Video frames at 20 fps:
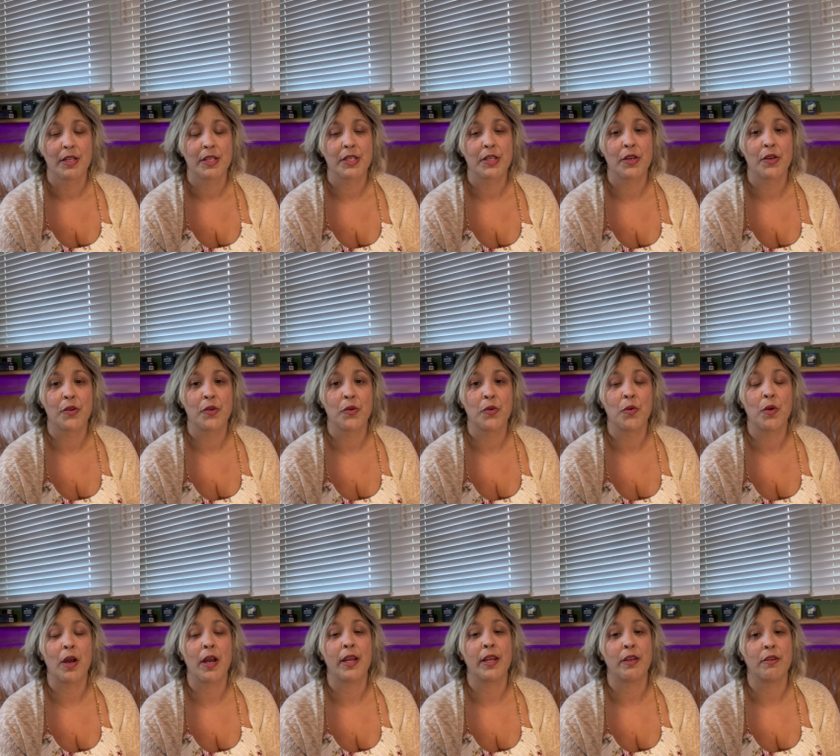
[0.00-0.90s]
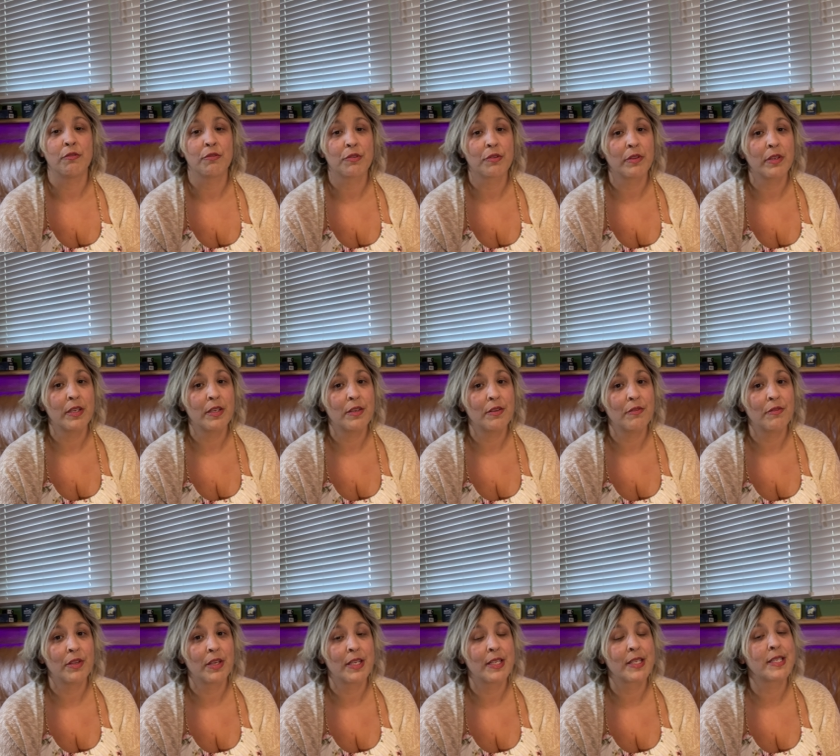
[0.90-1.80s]
So I usually do
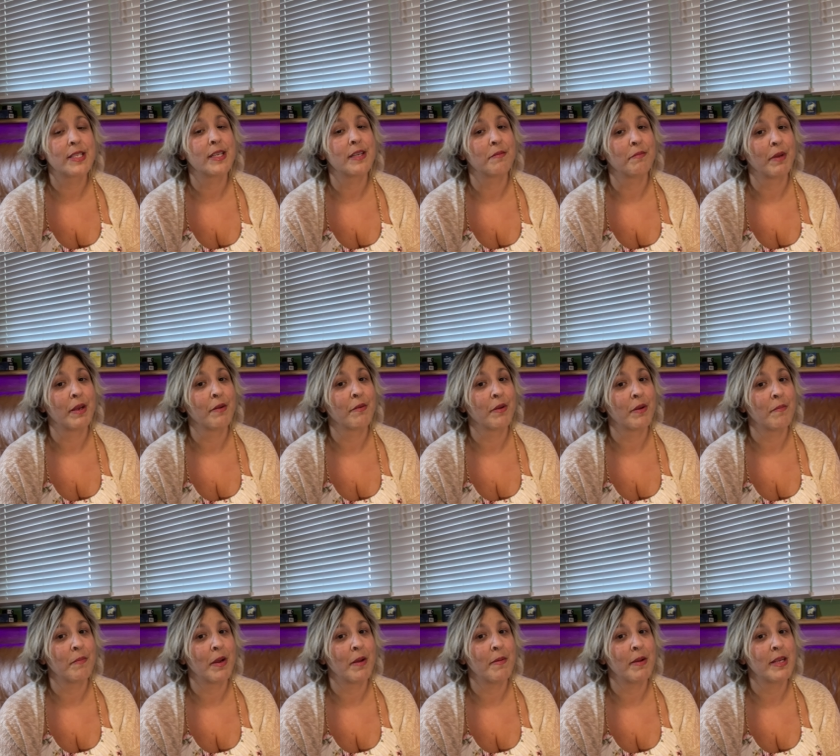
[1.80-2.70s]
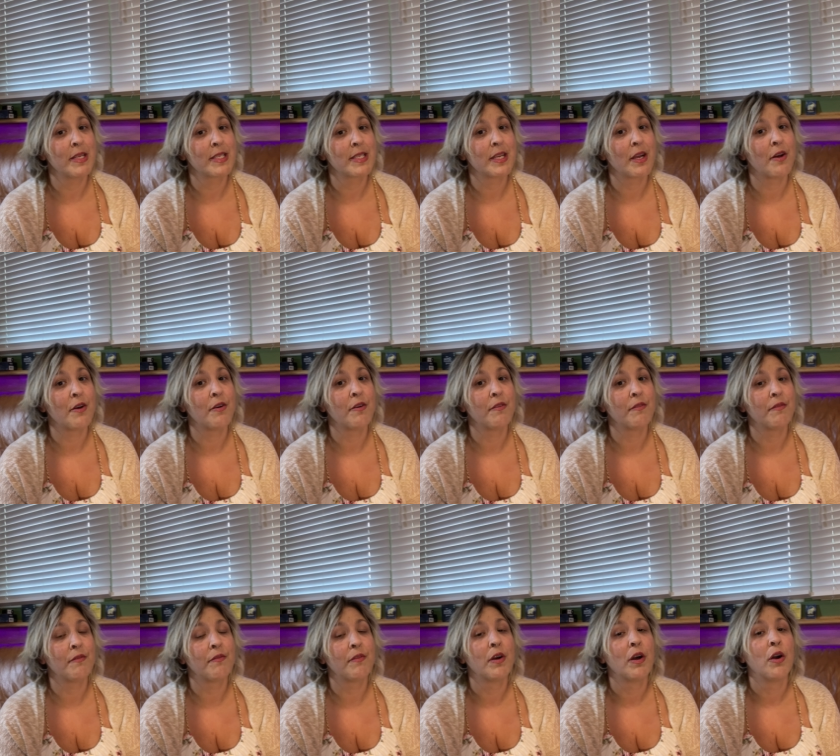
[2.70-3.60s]
this in my room by myself
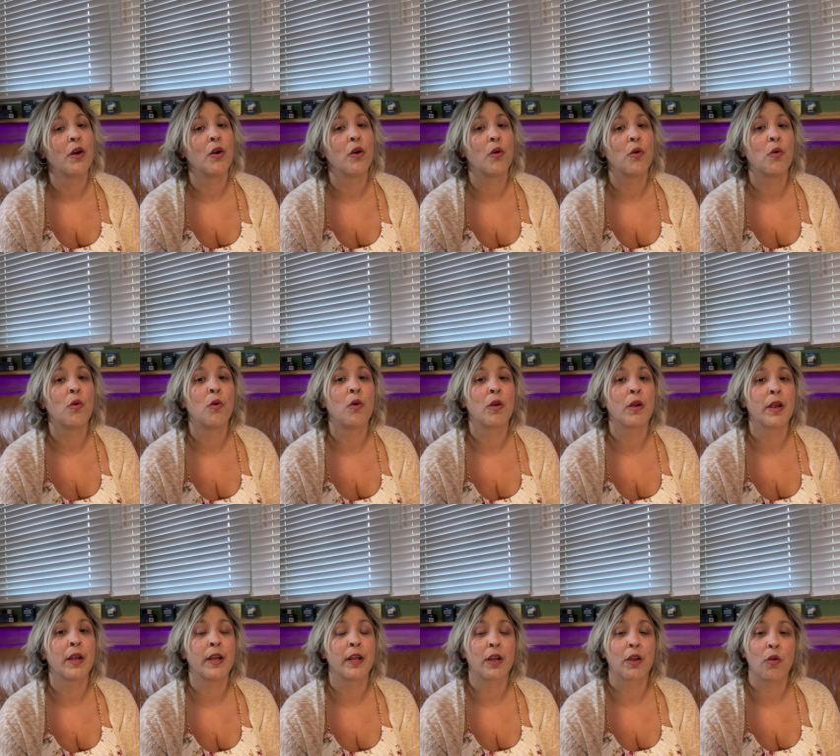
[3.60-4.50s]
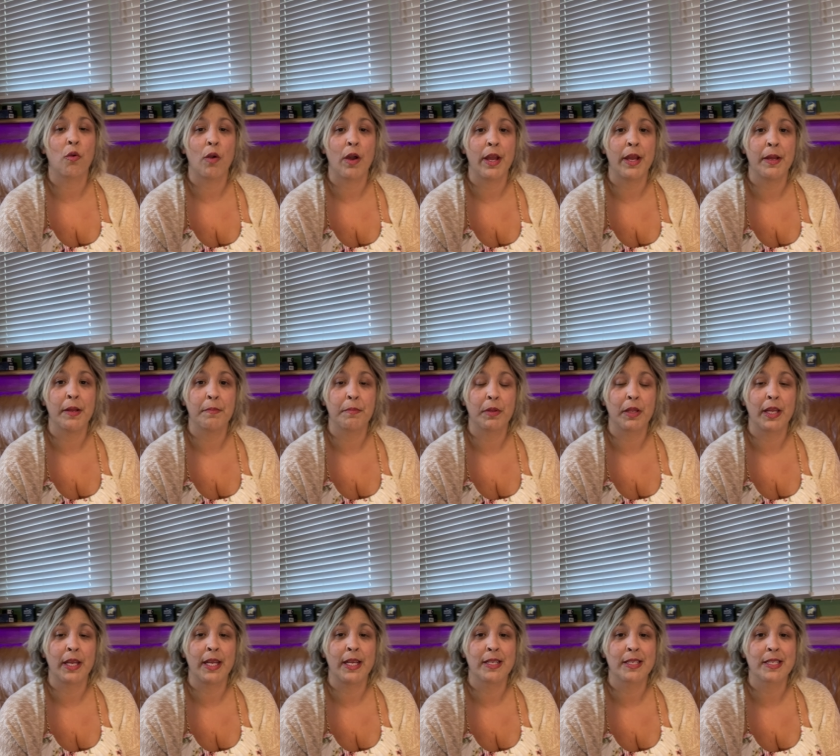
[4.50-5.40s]
or in a quiet
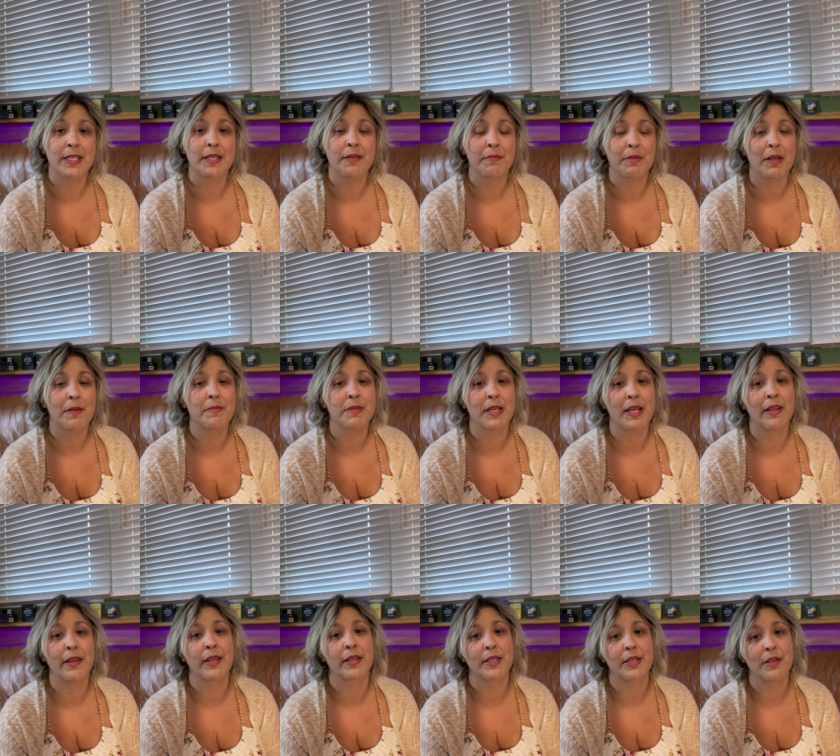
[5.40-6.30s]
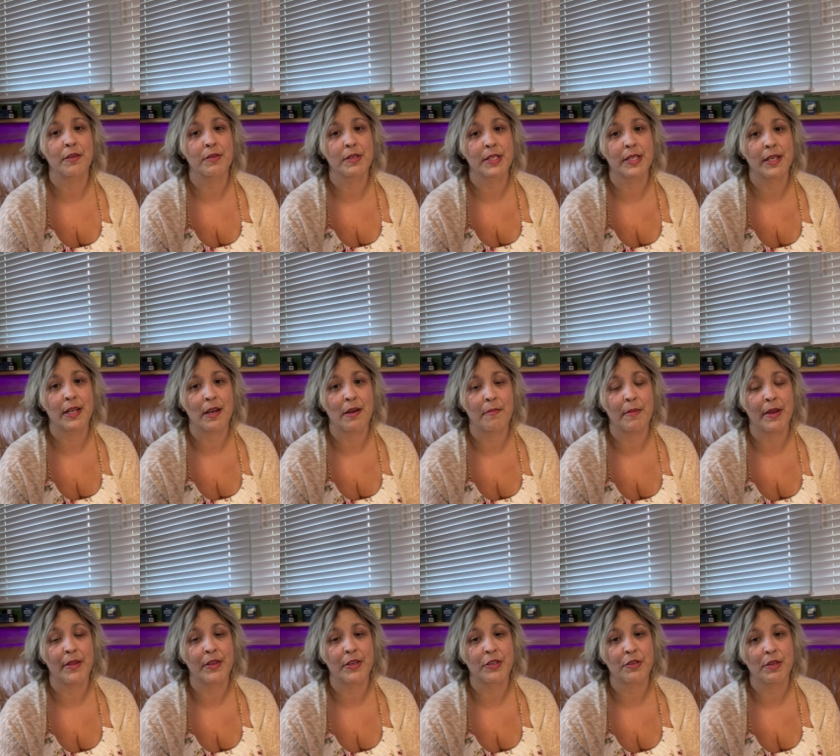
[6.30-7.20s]
place. Sometimes I like to go sit out by
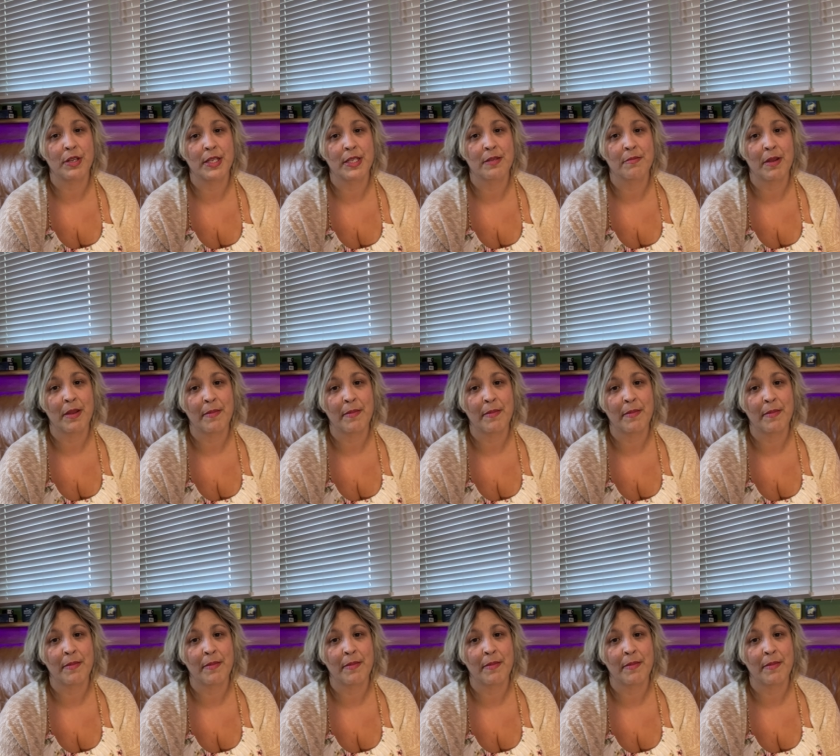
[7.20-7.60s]
the trees in my